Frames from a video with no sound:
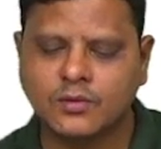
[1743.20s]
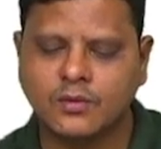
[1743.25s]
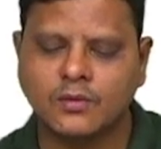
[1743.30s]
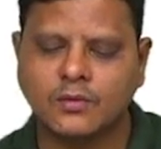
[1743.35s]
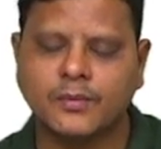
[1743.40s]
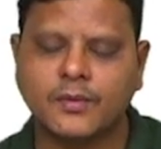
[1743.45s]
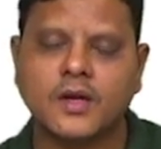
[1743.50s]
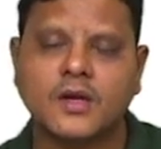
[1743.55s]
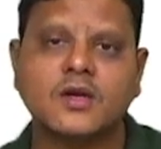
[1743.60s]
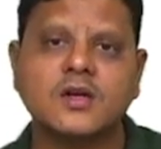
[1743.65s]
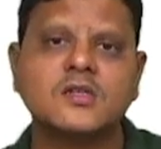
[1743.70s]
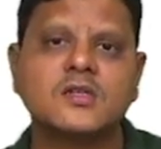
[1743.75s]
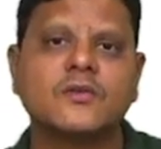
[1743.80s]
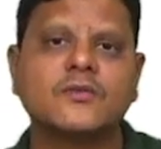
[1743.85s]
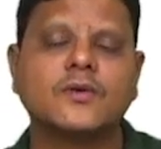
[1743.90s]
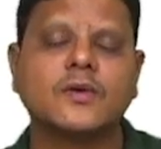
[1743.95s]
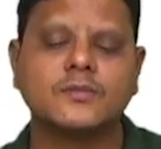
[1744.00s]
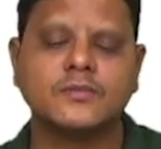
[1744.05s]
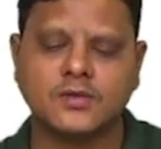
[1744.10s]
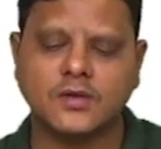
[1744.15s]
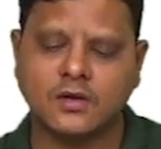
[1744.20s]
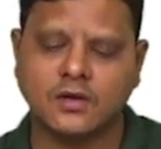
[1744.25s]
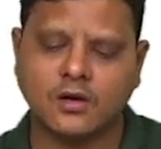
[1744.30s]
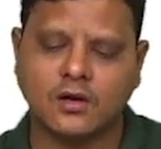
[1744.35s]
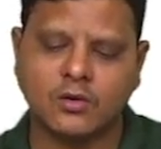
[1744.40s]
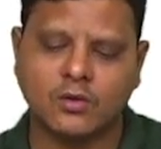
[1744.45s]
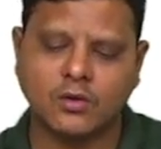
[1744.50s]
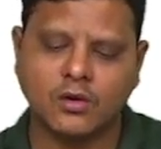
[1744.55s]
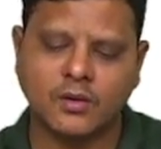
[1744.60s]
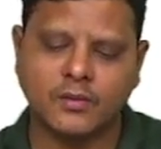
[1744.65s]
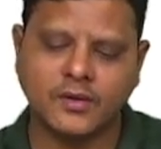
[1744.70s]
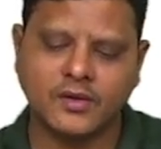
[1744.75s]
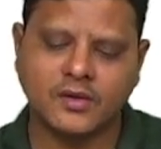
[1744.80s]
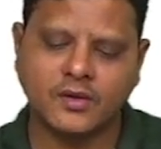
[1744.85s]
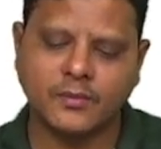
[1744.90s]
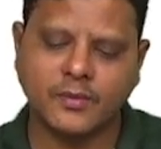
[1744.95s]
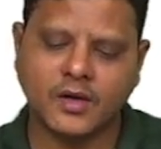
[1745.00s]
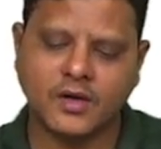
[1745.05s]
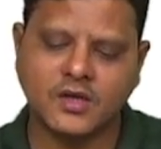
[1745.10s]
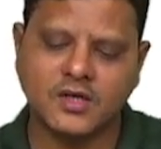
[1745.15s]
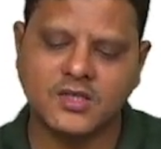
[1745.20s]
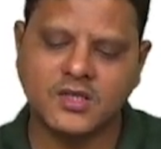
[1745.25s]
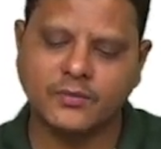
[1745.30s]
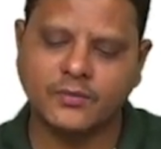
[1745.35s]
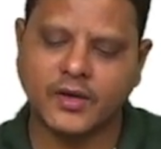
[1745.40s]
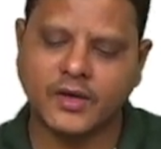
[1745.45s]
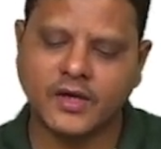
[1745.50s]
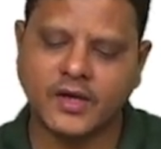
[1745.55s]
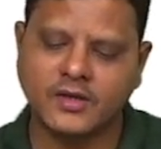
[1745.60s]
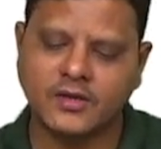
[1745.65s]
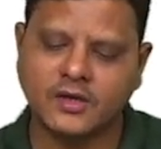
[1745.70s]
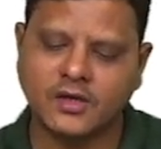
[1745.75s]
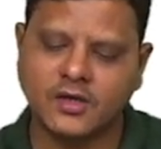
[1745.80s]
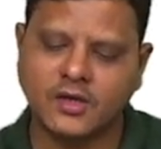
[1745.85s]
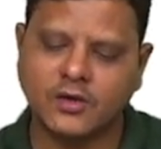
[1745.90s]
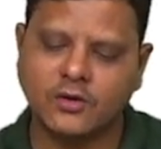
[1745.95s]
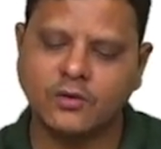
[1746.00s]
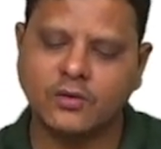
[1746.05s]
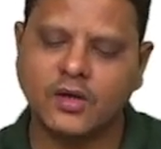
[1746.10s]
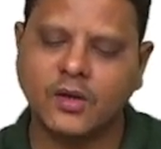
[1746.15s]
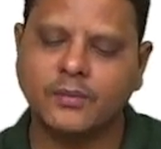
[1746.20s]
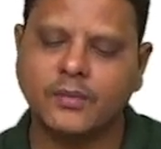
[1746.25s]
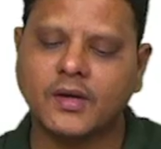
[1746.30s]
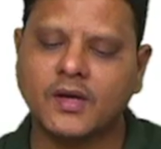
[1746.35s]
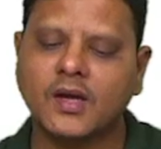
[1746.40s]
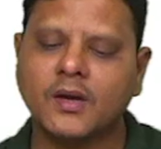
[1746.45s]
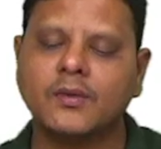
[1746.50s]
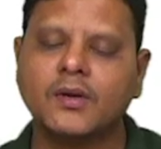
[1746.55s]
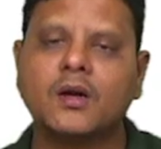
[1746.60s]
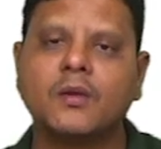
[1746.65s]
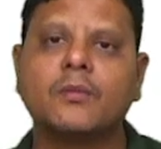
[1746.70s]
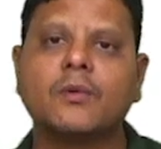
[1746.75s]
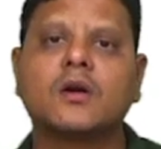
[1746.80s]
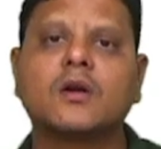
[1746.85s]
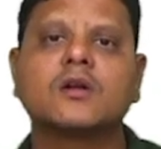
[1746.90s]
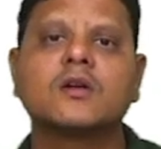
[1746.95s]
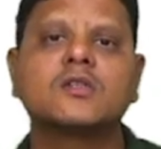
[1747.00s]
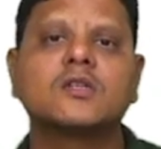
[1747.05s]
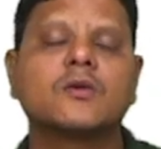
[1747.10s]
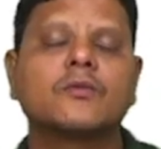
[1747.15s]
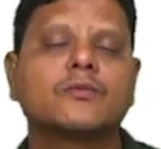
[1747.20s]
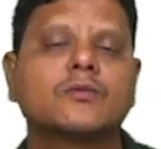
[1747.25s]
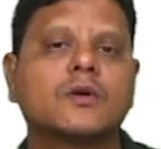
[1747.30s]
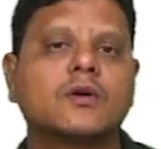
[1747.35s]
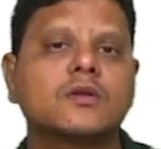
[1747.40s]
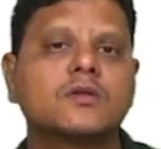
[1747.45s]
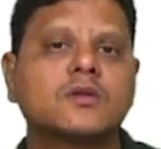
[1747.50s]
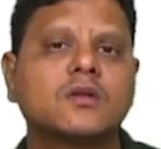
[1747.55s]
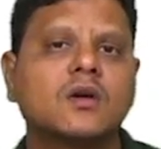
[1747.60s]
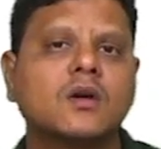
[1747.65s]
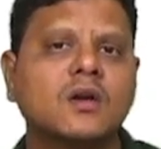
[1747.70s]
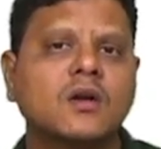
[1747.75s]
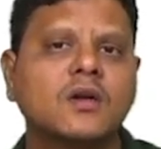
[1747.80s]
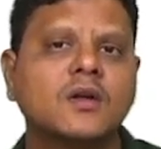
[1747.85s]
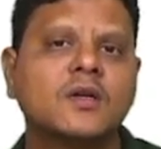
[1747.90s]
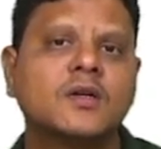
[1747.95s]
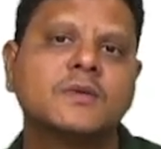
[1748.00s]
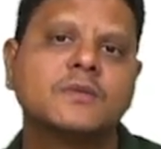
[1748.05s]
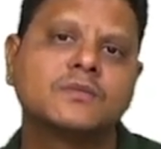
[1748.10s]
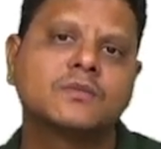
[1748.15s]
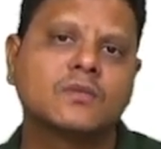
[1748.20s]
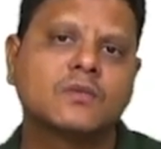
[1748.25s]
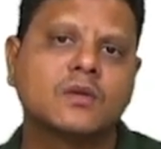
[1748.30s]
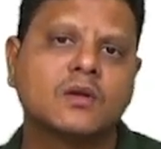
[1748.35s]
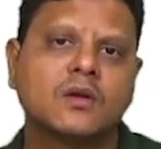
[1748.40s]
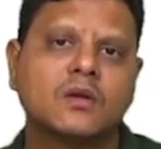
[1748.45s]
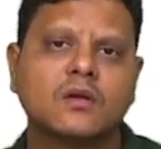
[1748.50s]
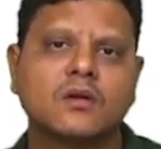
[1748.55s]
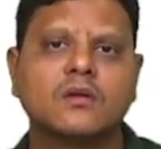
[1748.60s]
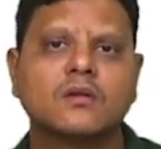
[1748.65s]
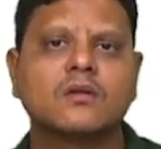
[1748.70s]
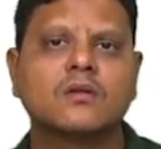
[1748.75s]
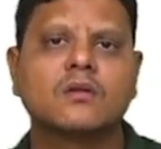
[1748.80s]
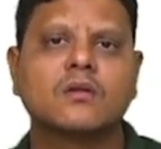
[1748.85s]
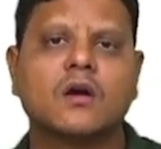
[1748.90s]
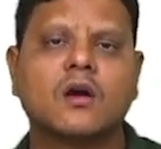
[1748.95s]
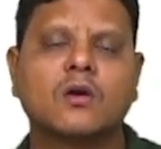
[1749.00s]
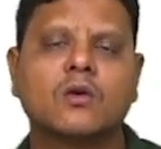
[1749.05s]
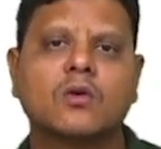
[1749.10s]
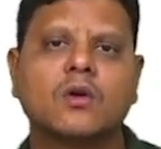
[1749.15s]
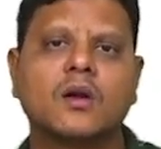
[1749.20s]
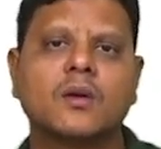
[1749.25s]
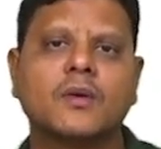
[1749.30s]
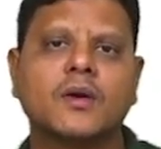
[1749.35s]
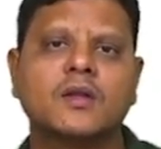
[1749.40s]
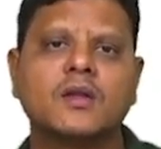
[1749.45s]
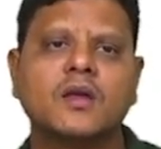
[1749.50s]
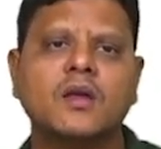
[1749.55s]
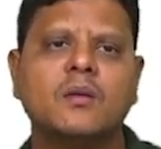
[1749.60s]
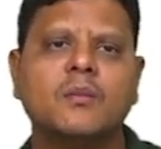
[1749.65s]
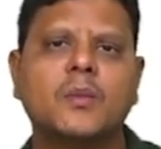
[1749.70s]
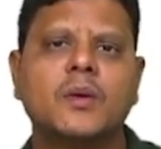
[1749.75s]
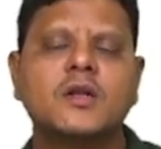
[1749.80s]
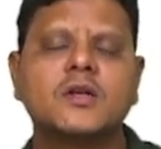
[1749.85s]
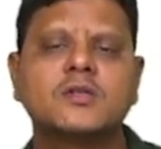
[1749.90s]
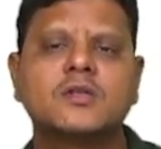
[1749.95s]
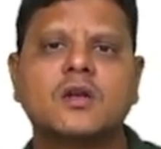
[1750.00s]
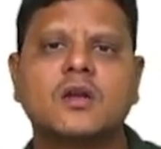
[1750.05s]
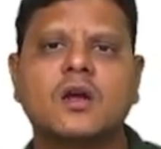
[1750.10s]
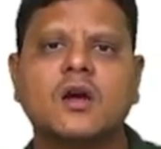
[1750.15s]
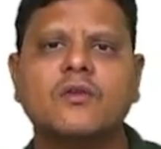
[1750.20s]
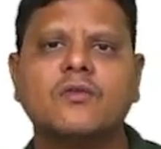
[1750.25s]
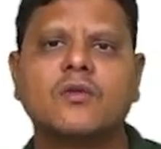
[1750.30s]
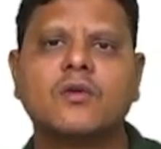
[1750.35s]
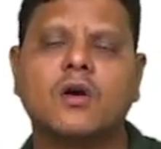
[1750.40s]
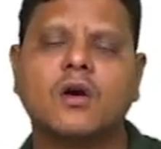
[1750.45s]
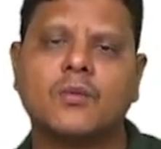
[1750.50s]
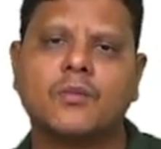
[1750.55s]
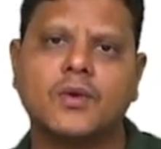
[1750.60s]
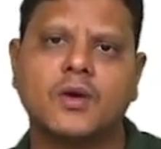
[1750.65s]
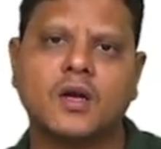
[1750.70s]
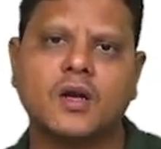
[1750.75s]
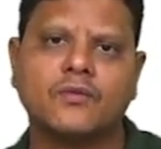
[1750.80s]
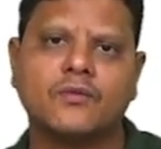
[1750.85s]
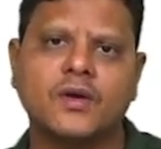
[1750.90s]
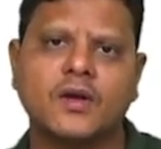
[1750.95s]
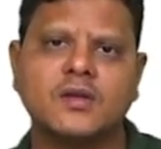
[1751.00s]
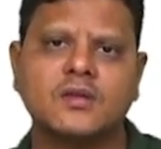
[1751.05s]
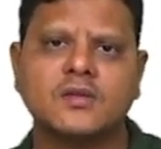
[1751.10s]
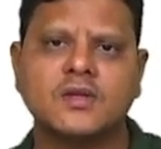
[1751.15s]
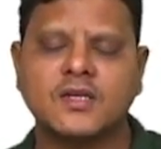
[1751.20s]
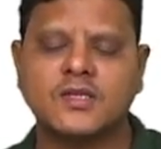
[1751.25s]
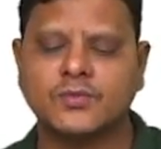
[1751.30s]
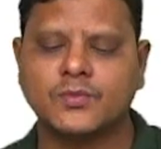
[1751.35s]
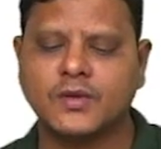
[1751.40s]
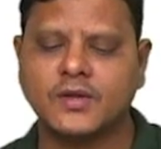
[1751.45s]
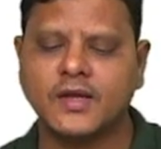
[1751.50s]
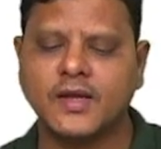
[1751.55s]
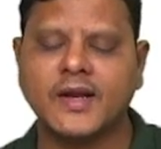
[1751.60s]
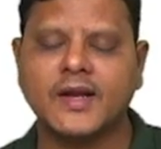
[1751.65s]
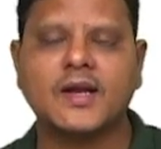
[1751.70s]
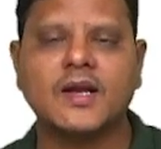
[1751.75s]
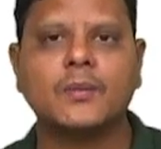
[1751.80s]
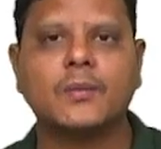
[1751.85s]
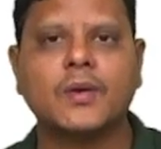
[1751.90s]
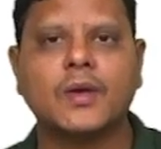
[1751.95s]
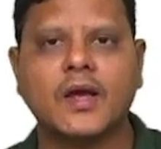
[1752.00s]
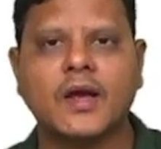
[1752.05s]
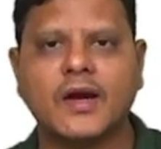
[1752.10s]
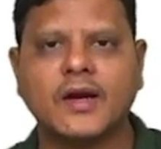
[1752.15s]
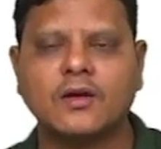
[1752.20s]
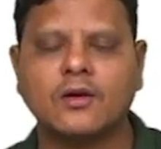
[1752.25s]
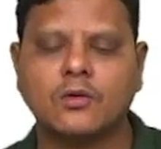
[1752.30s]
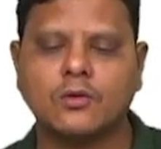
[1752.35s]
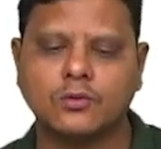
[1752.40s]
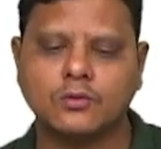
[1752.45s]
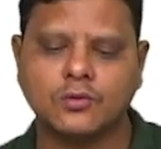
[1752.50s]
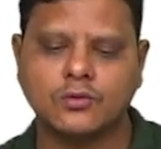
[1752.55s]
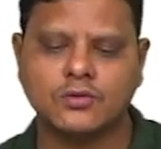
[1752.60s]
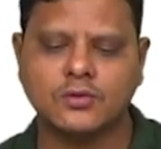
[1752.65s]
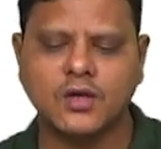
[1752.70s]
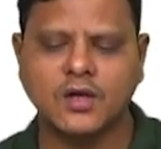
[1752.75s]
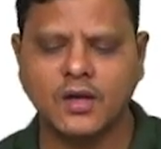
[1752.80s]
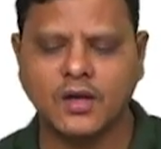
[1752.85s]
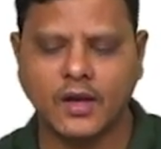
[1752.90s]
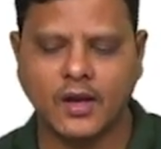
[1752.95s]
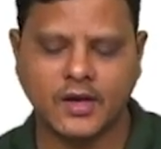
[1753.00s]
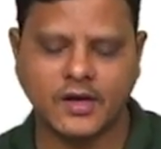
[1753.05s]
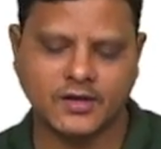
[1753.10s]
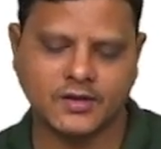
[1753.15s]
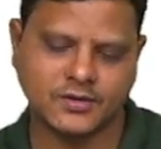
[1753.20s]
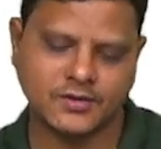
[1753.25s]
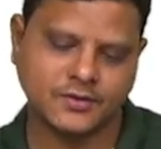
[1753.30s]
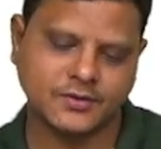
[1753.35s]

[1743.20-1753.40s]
partnership firms are controlled by the Partnership Act 1932. Limited liability partnership firms are controlled by the Ministry of Corporate Affairs as per the LLP Act 2008.